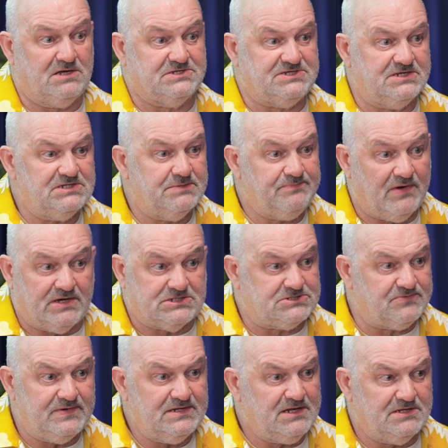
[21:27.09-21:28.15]
large
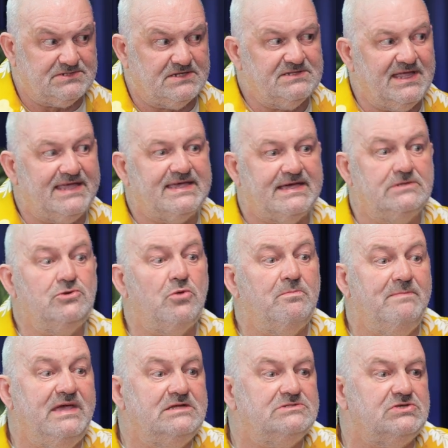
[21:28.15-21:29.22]
enterprises, realizing they
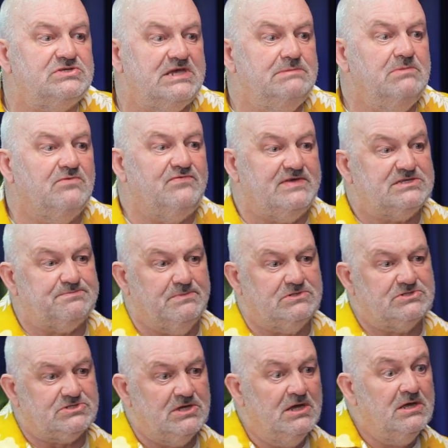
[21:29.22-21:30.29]
cannot make the same
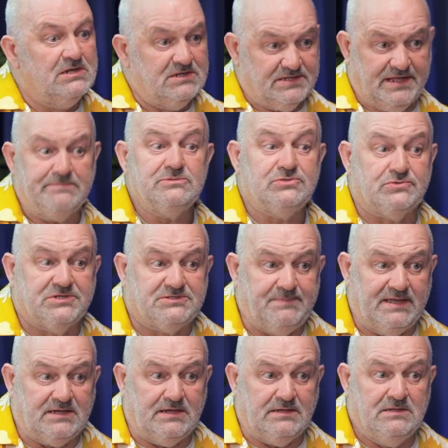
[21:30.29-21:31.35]
investments that Amazon is
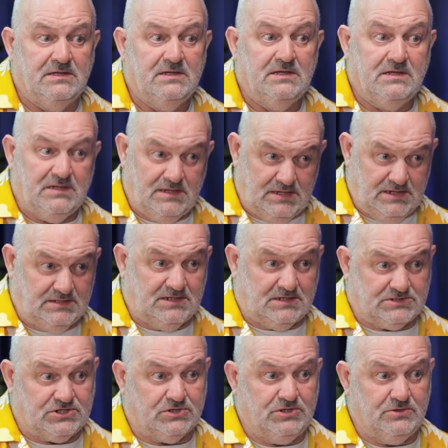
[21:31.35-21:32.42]
making in
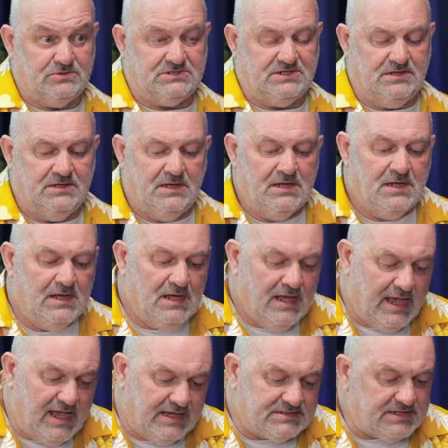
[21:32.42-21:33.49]
their security.
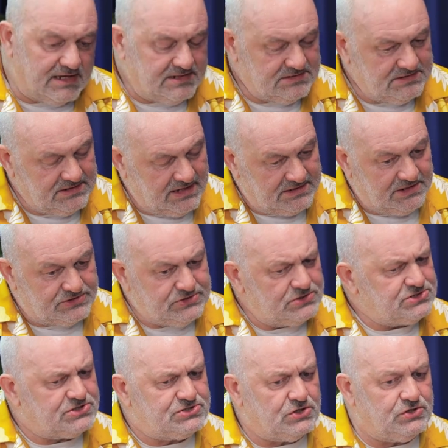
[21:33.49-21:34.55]
And as
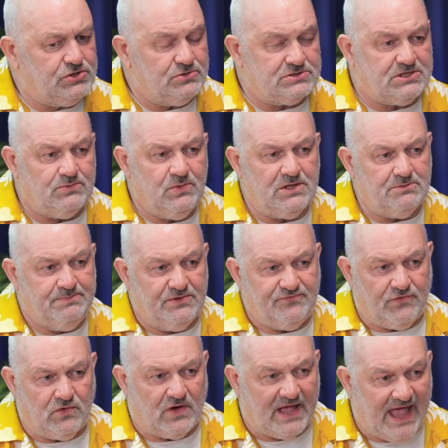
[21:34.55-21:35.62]
such, security will be
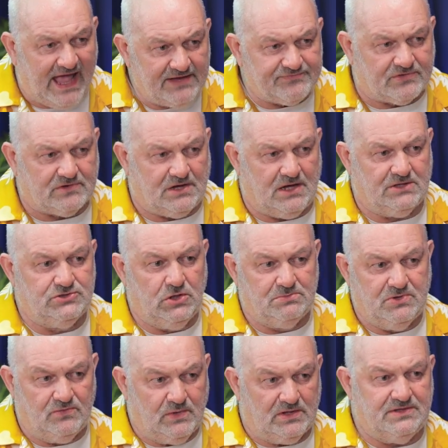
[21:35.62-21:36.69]
forever our
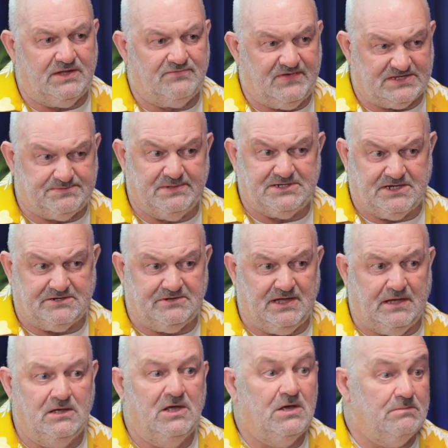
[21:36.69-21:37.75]
number one investment
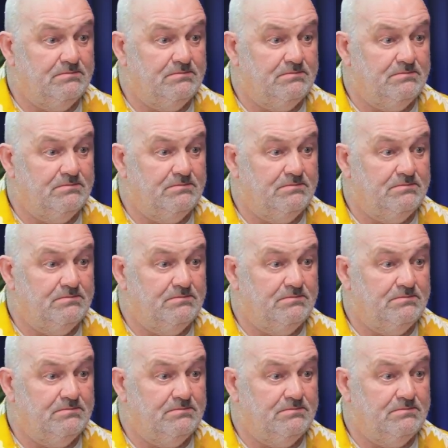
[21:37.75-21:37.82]
area,